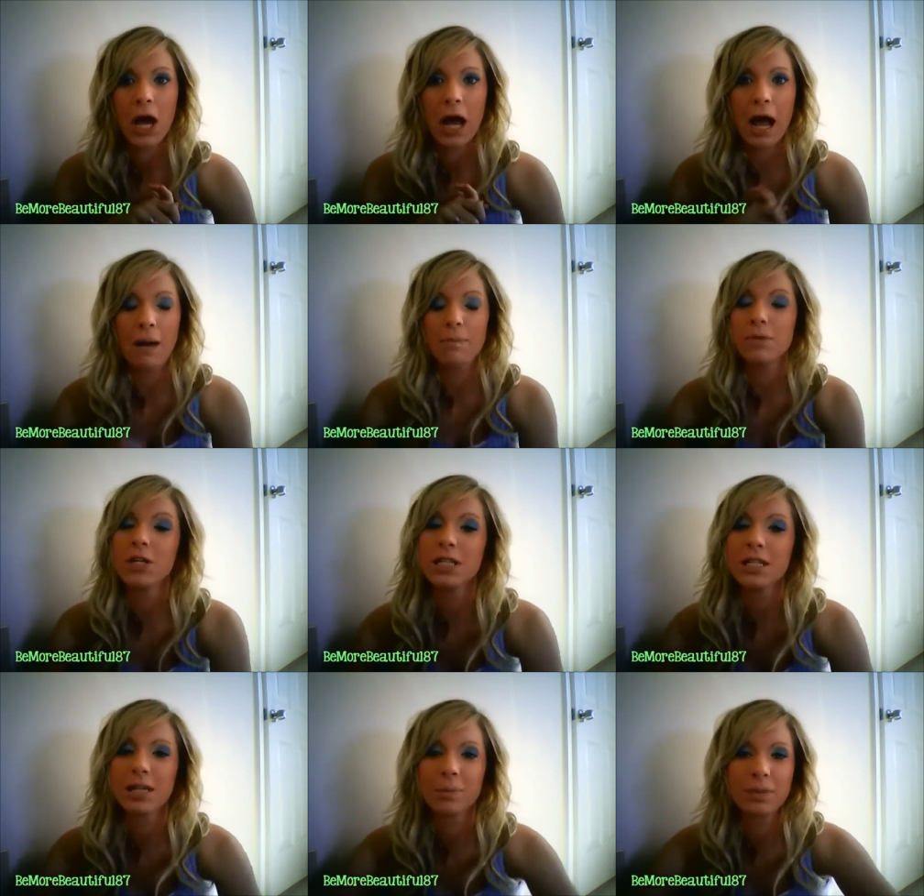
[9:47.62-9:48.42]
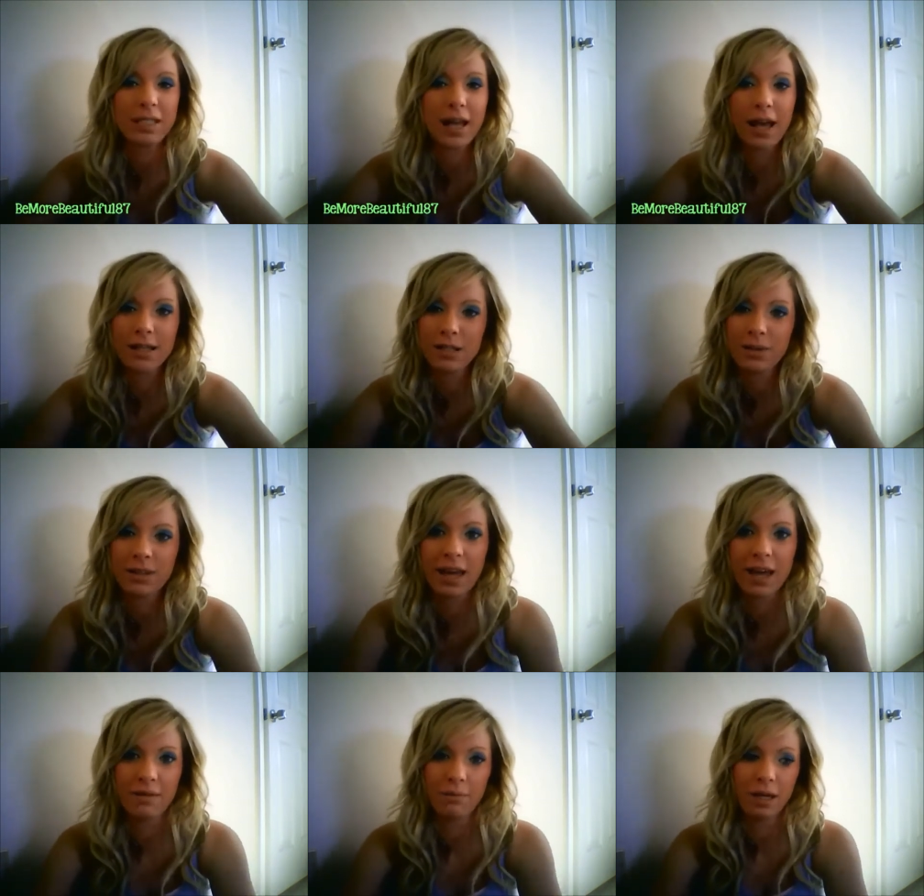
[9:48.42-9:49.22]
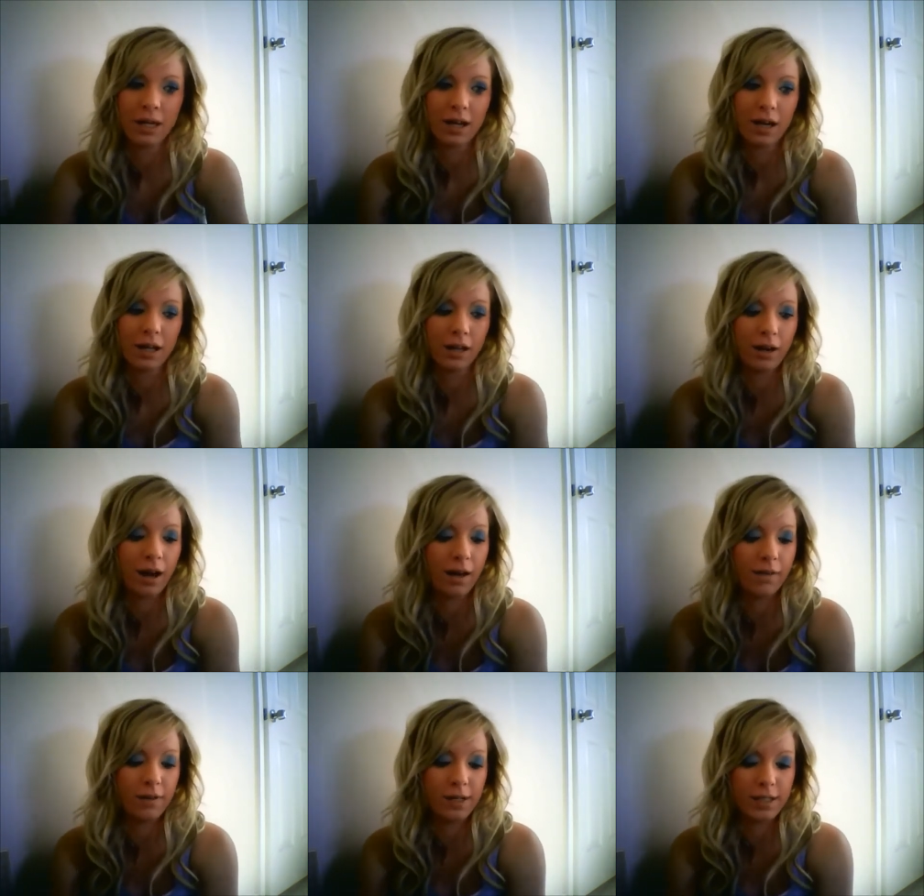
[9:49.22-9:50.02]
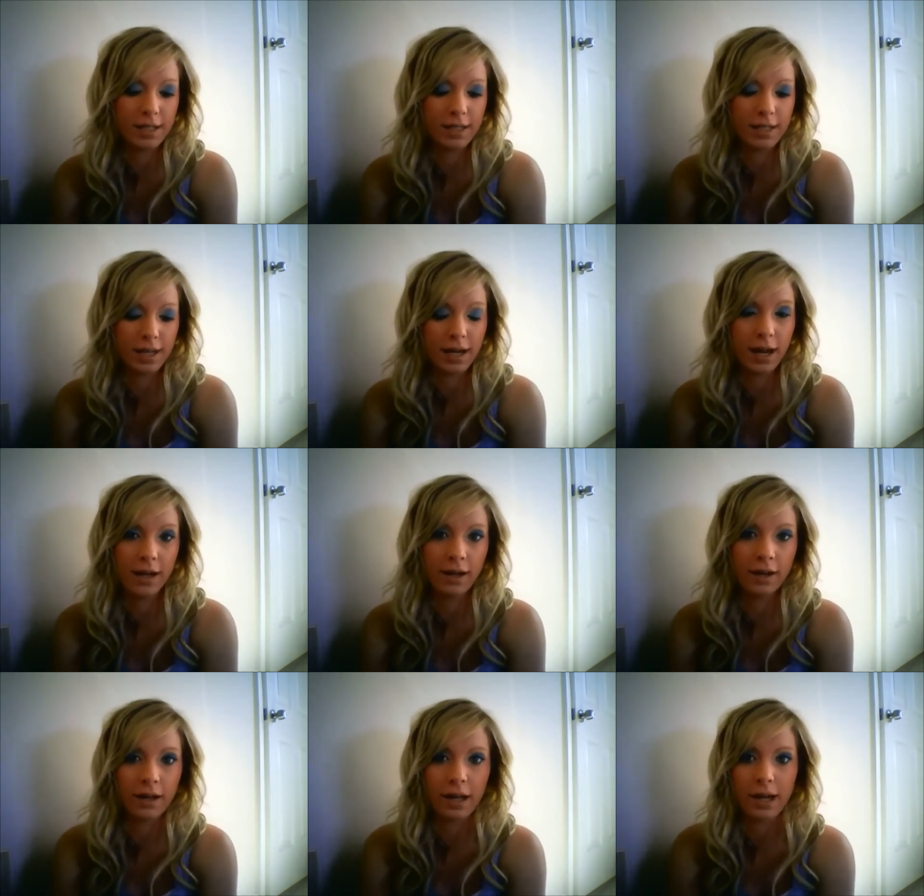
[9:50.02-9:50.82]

I'm just obsessed with that mint color ever since I kind of,